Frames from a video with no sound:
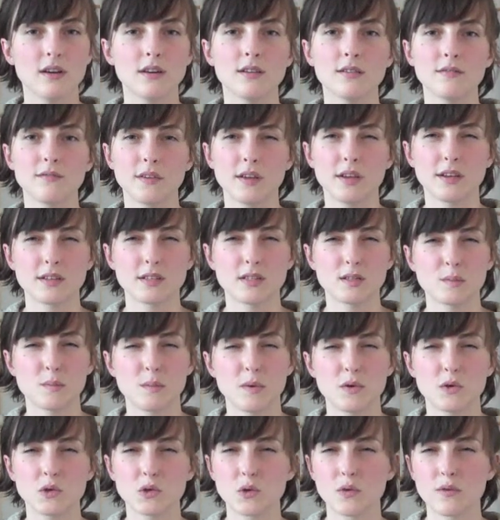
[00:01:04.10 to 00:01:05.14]
of
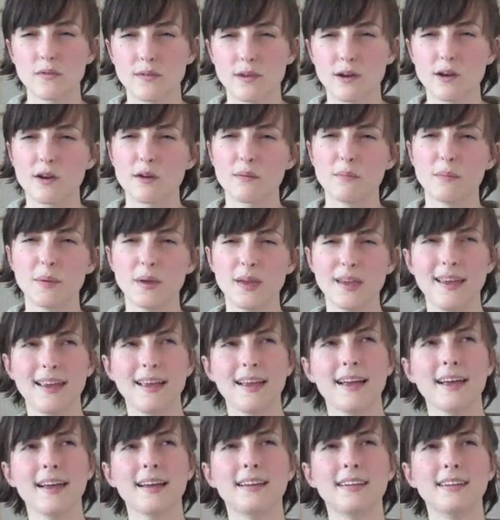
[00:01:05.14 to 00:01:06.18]
exposure therapy,
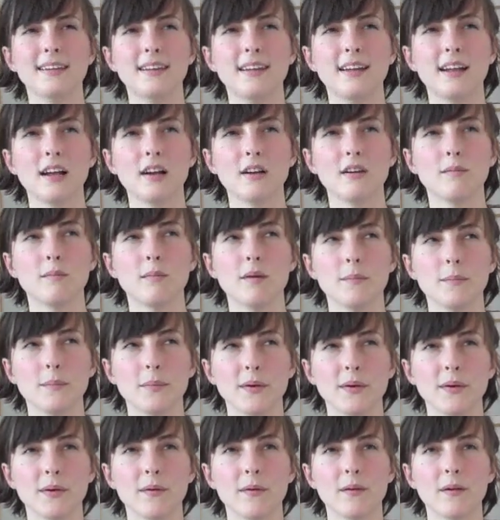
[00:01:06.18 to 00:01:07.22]
and I
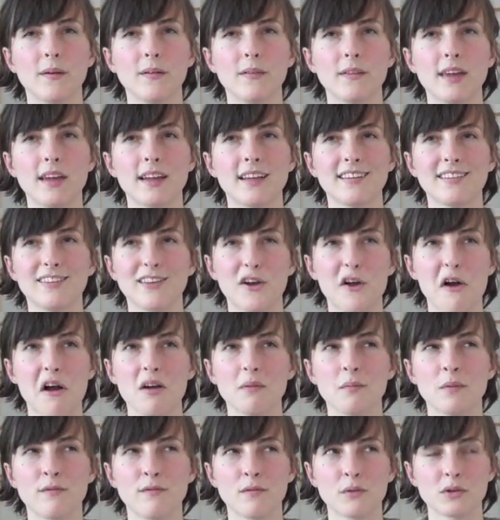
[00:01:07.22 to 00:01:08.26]
remember like in the
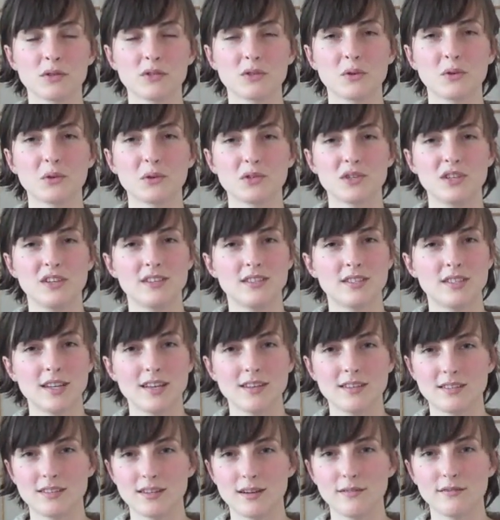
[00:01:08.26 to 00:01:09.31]
car before school she'd say
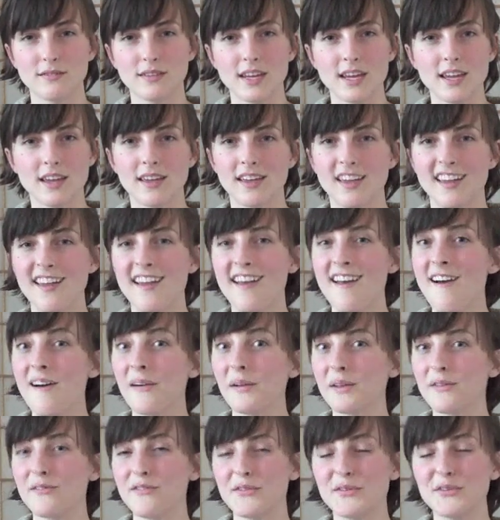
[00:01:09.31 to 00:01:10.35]
stuff like,
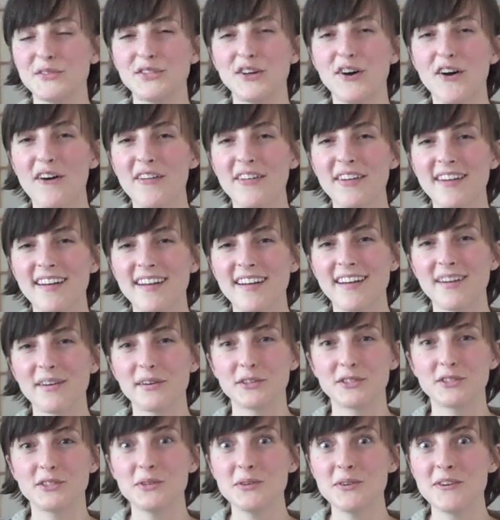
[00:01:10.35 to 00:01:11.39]
I'll give you $1
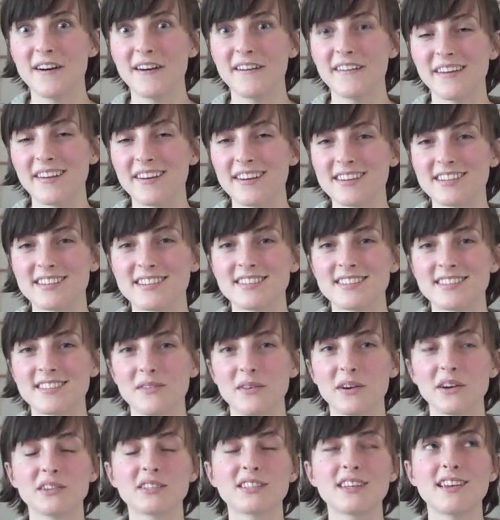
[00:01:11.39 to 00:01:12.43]
or $2,
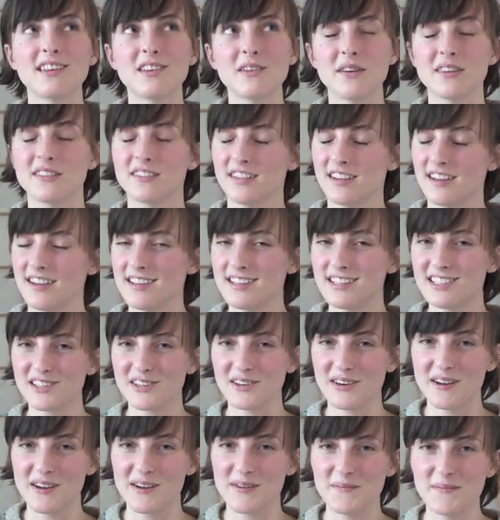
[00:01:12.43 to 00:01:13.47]
or I'll take you out to ice
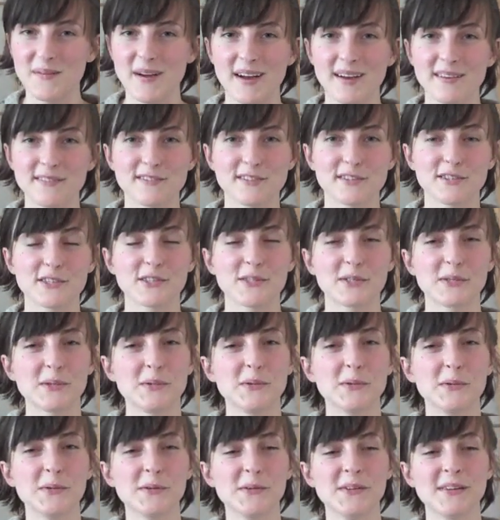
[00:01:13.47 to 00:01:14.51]
cream after
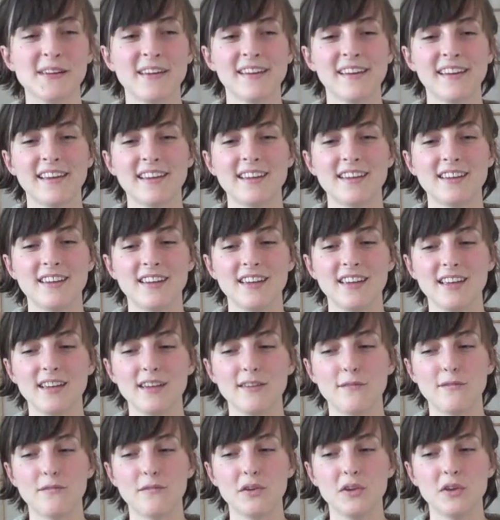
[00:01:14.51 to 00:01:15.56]
school
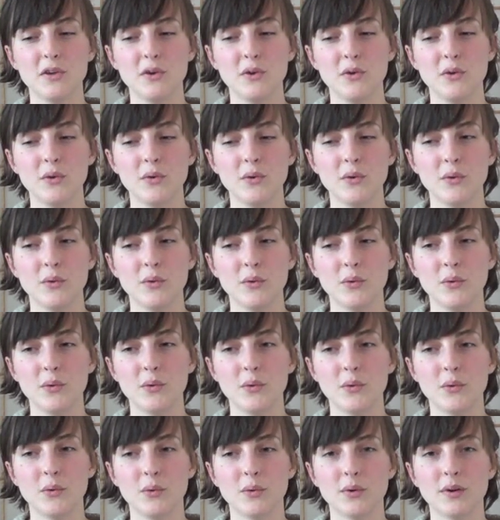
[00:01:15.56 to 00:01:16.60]
if
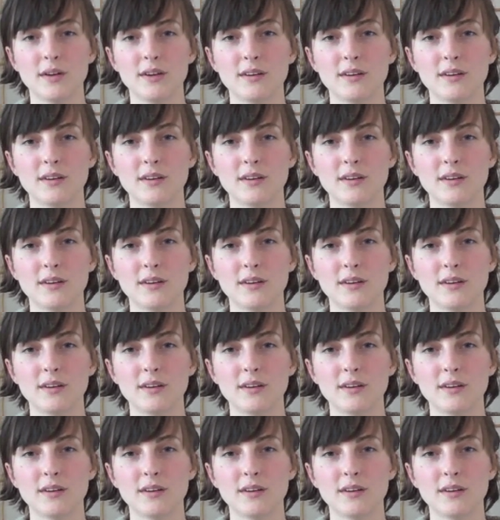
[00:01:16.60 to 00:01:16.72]
you